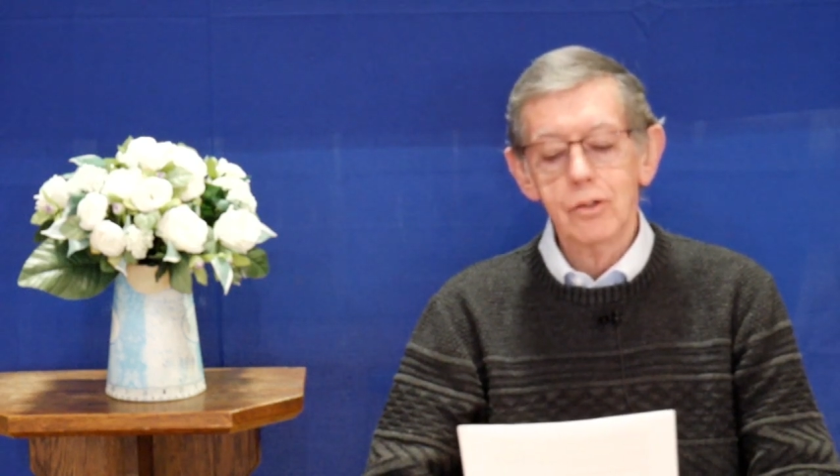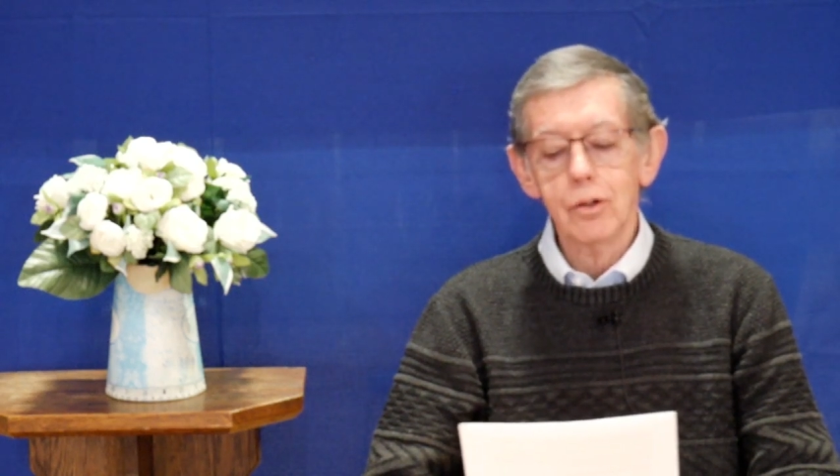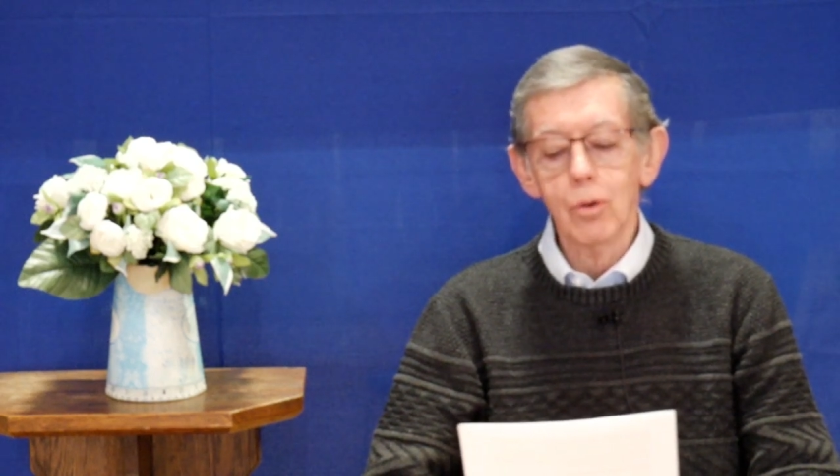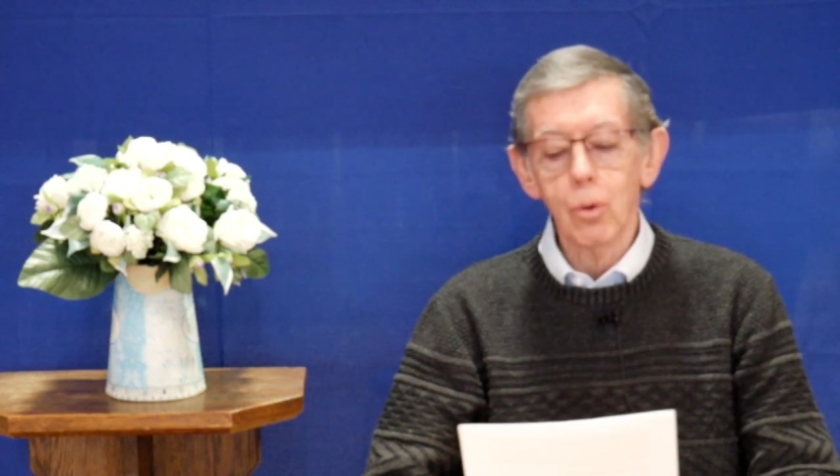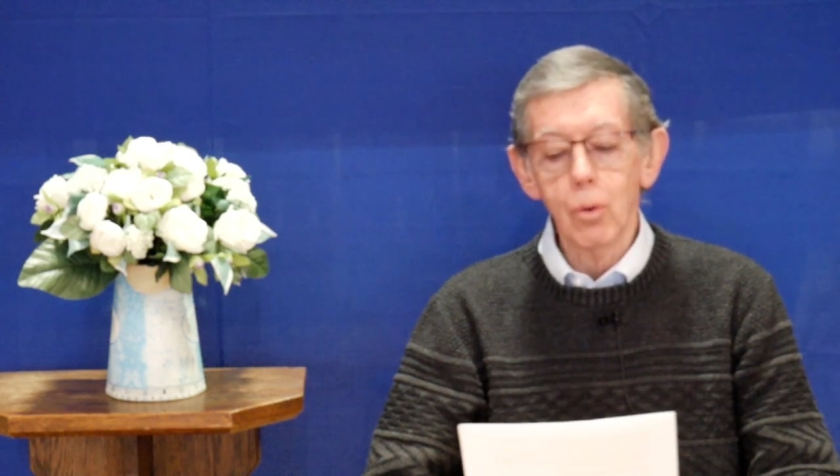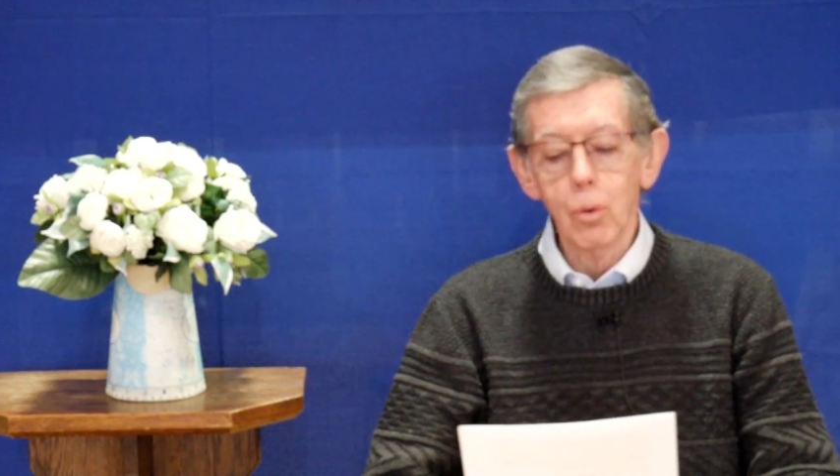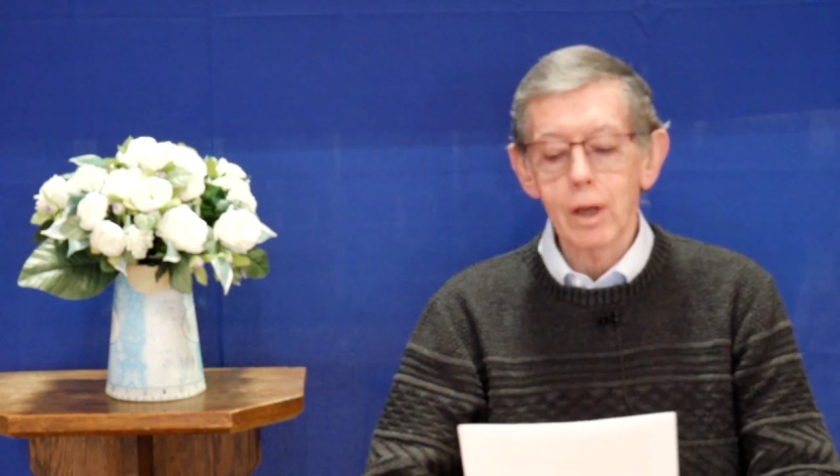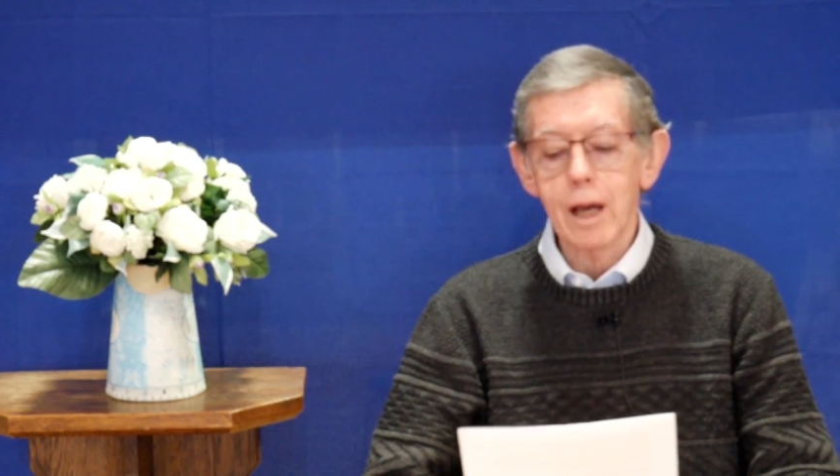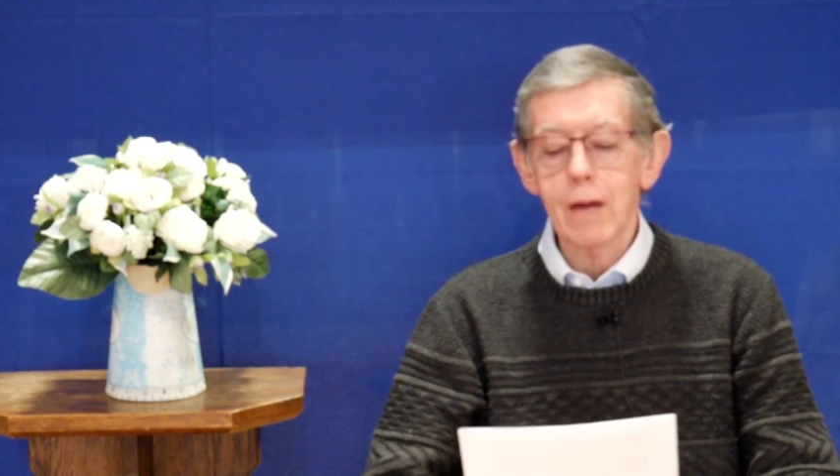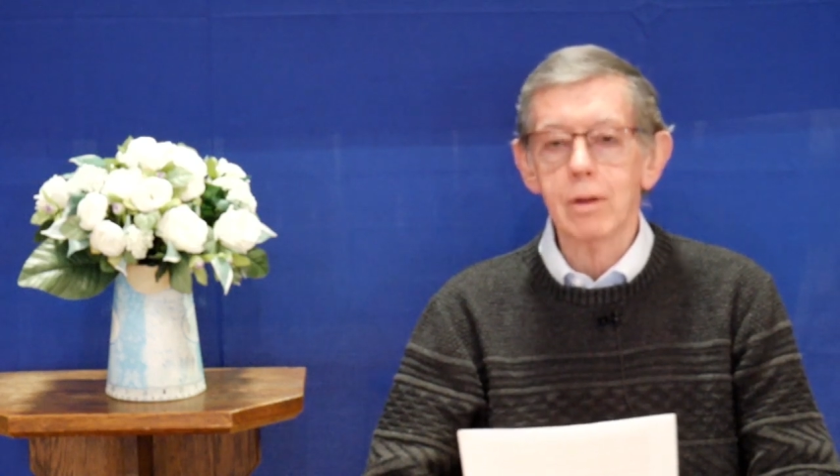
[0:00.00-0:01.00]
in all
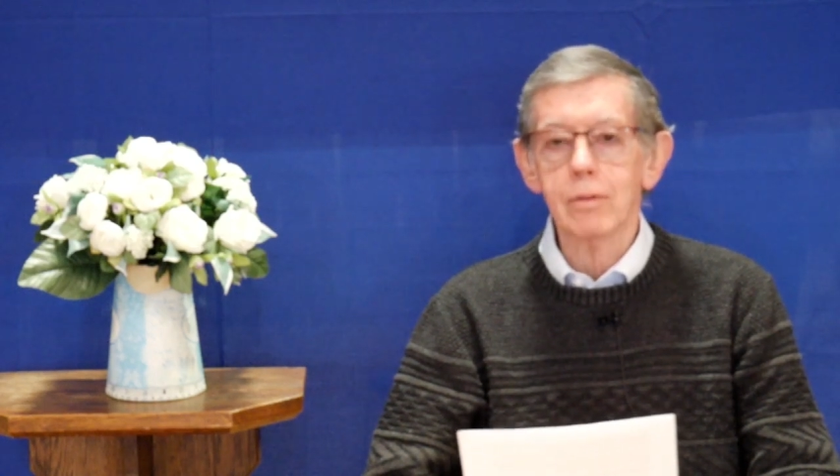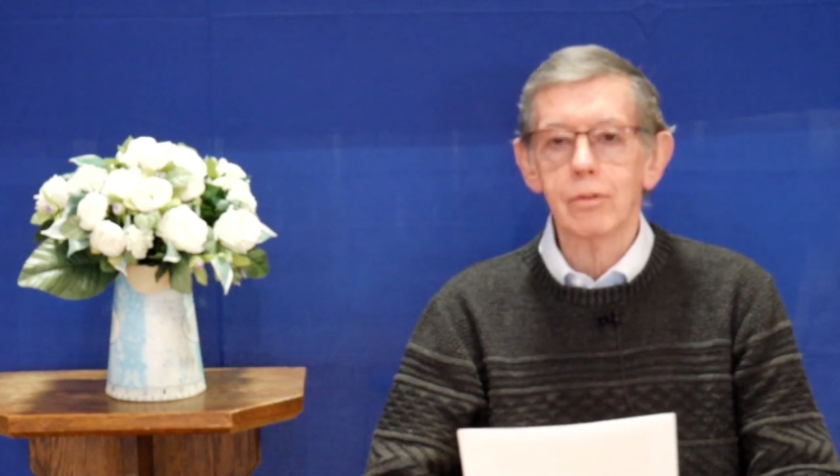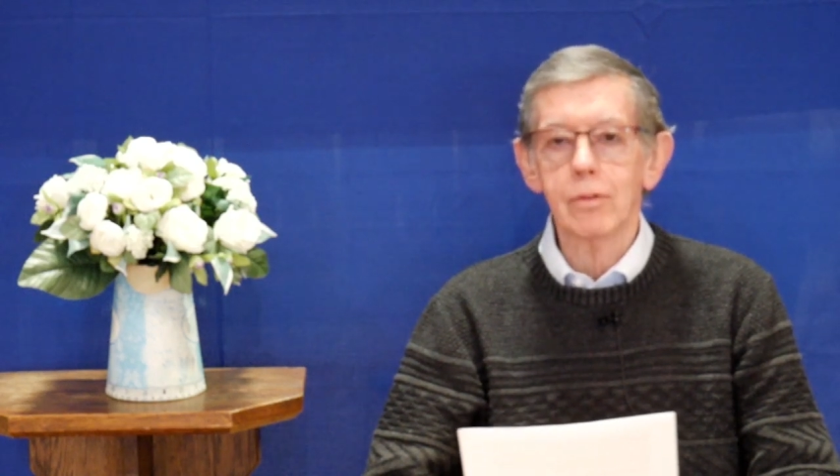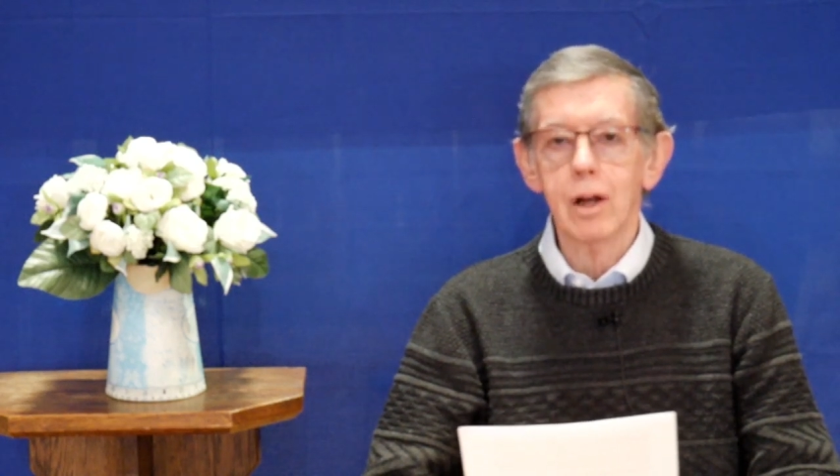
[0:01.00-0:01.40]
areas of our